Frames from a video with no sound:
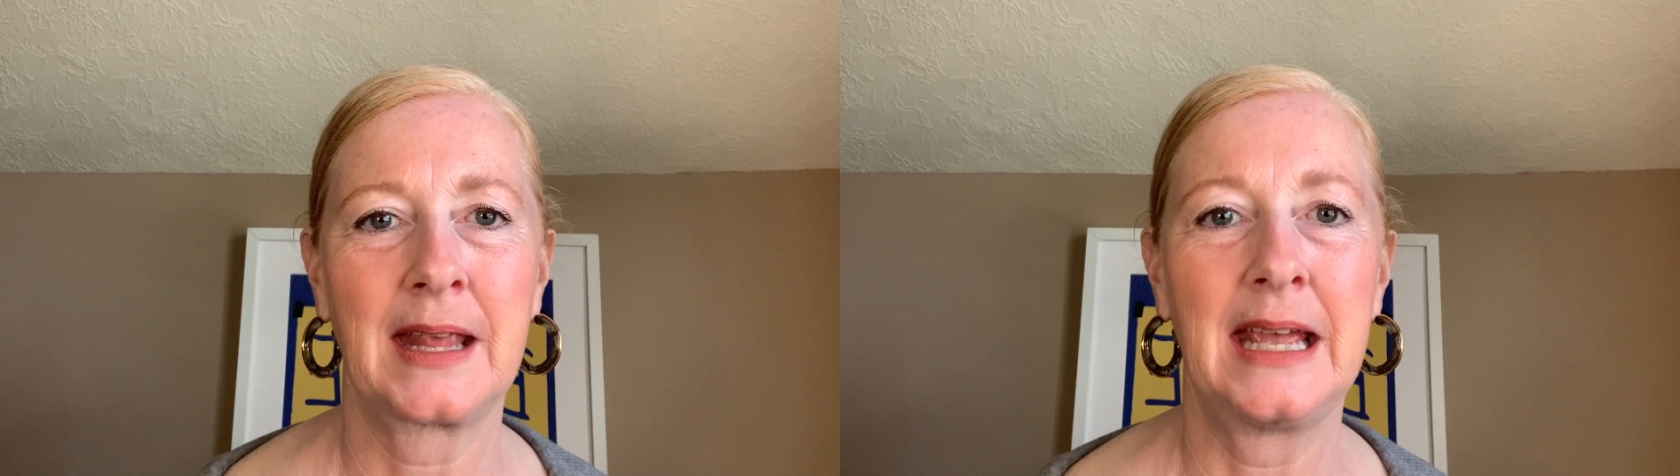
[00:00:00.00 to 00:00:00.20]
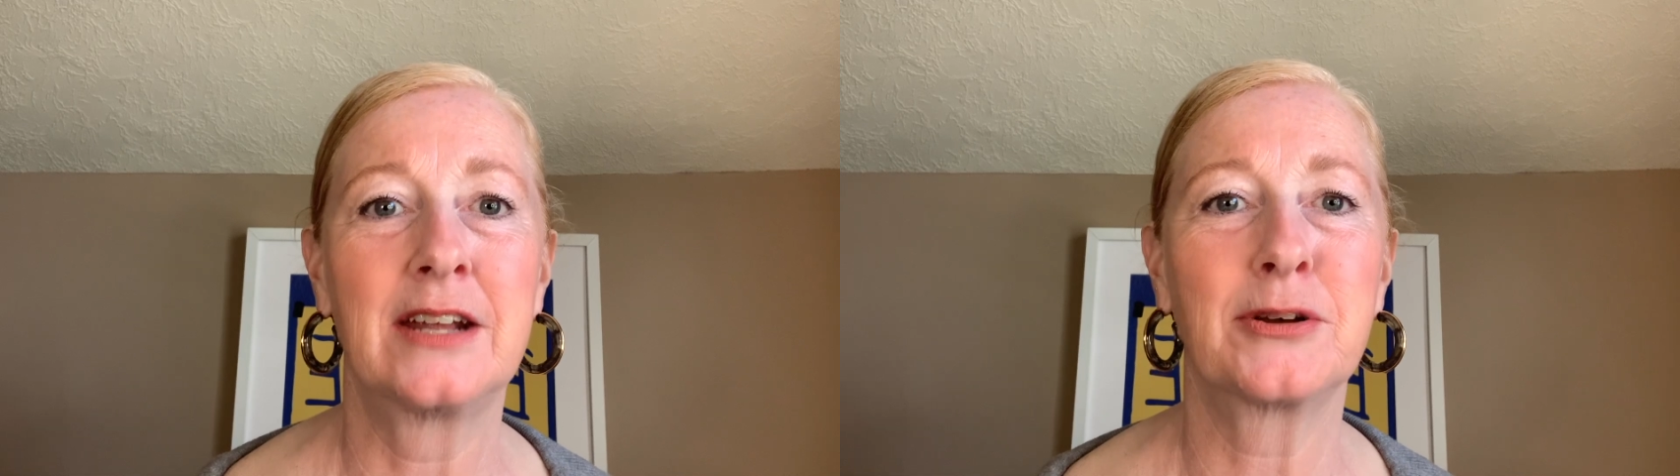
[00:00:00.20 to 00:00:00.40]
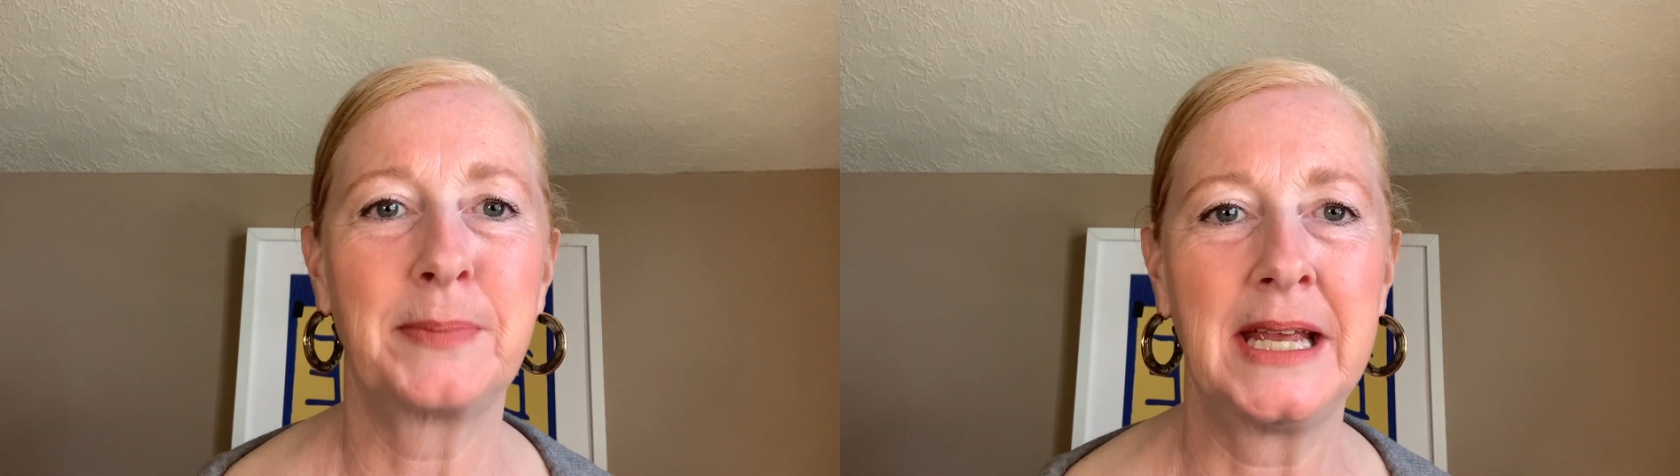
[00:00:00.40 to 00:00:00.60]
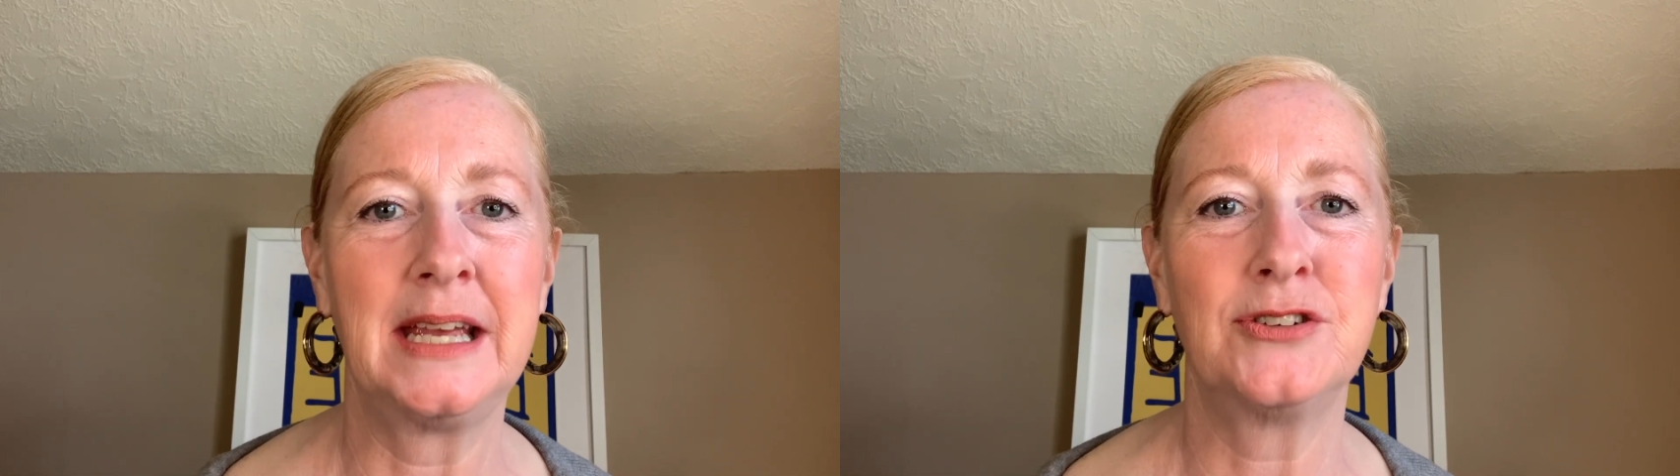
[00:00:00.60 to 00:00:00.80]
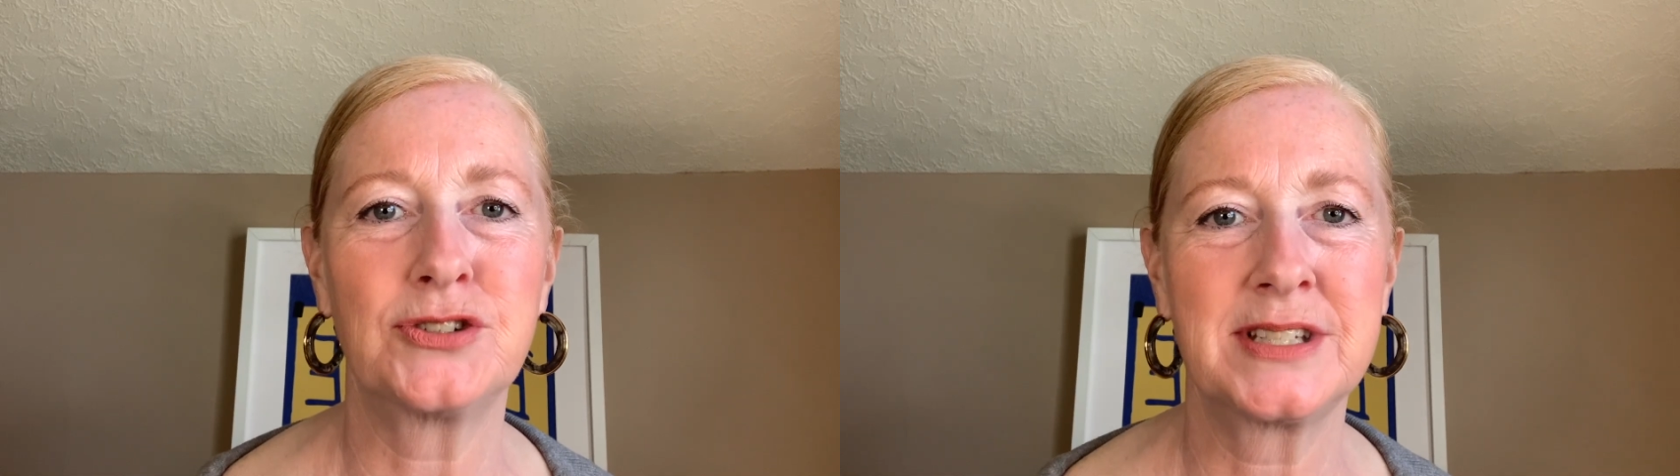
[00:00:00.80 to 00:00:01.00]
It'll be
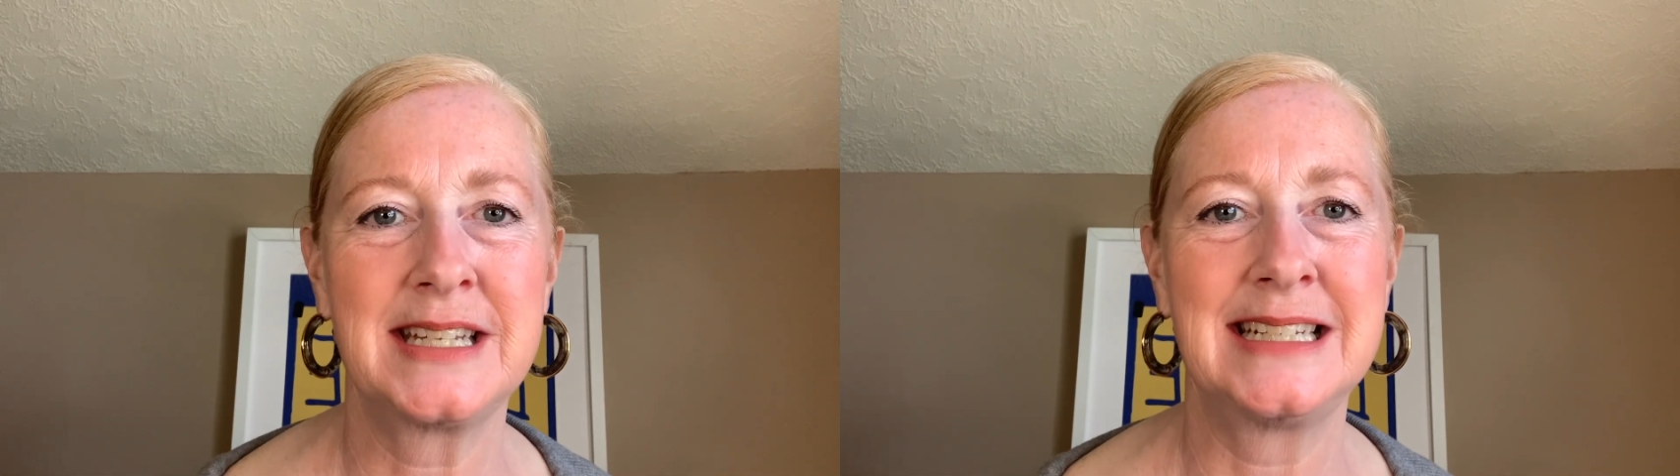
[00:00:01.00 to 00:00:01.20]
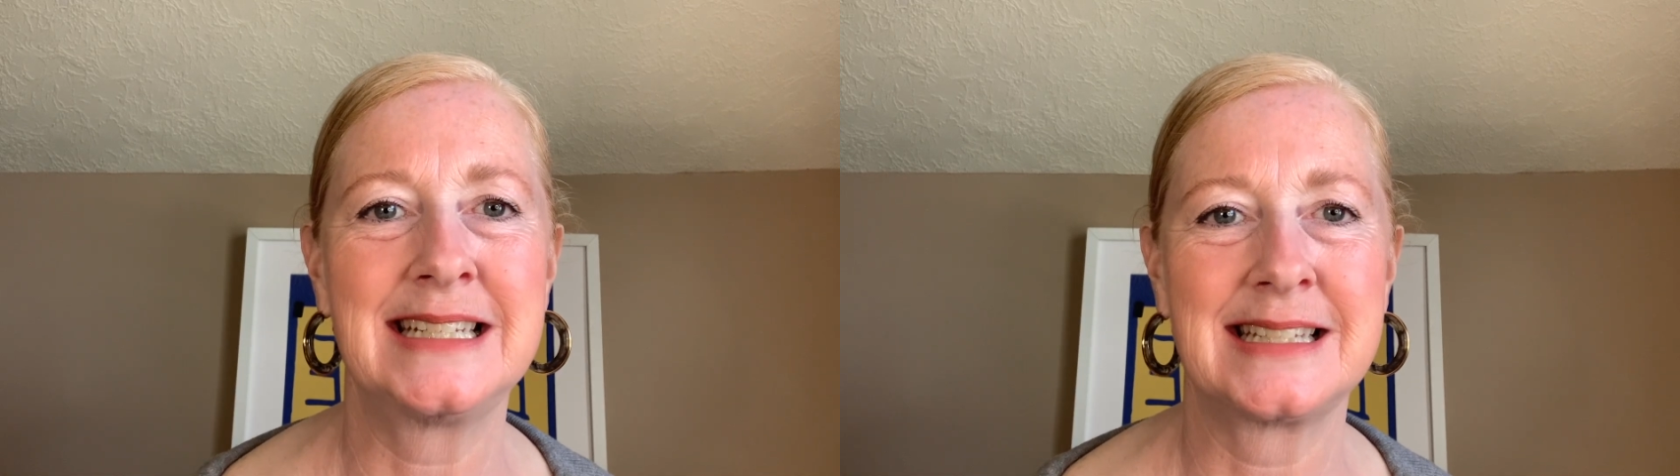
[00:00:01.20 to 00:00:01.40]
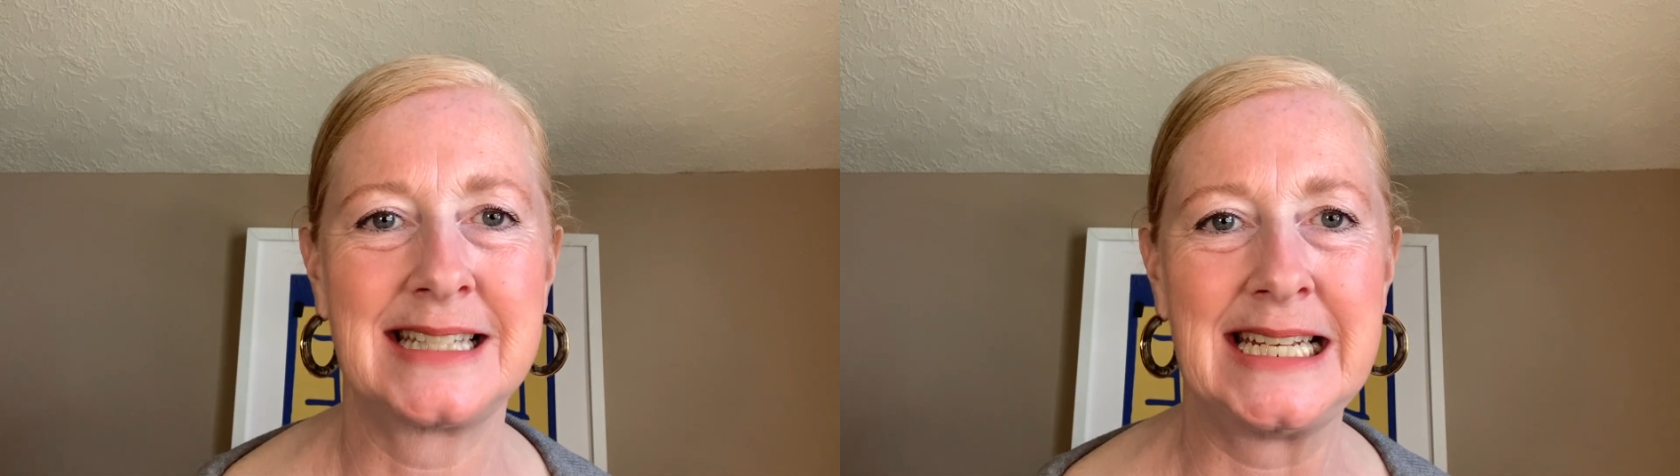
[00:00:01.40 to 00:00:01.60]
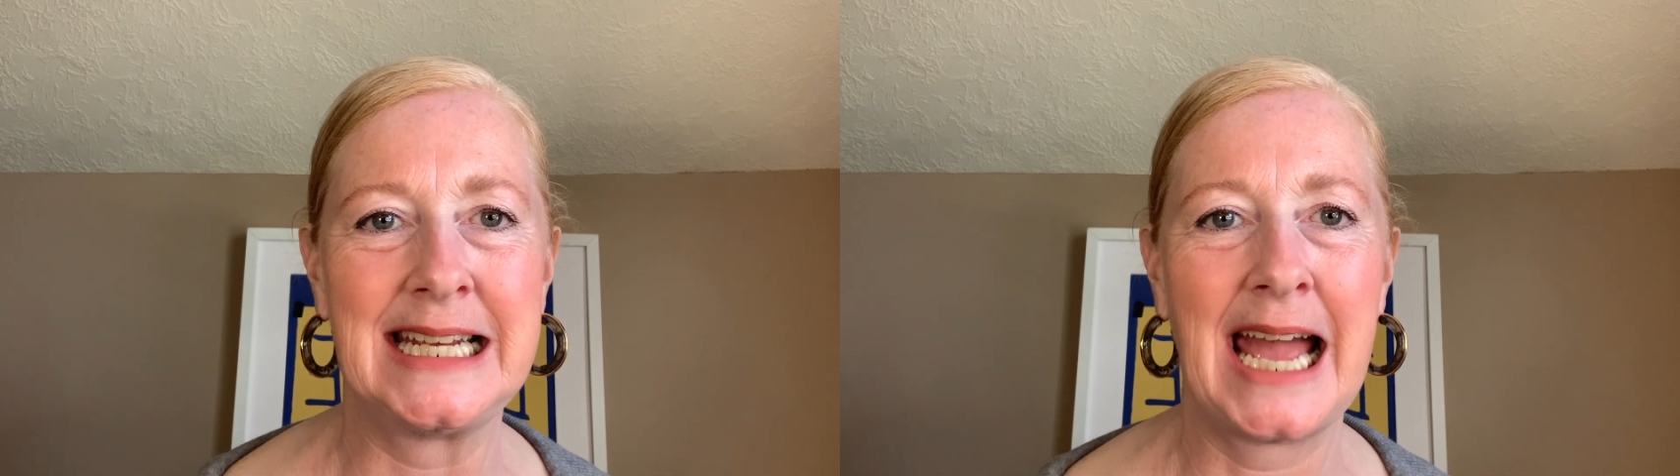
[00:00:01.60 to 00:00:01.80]
interesting to see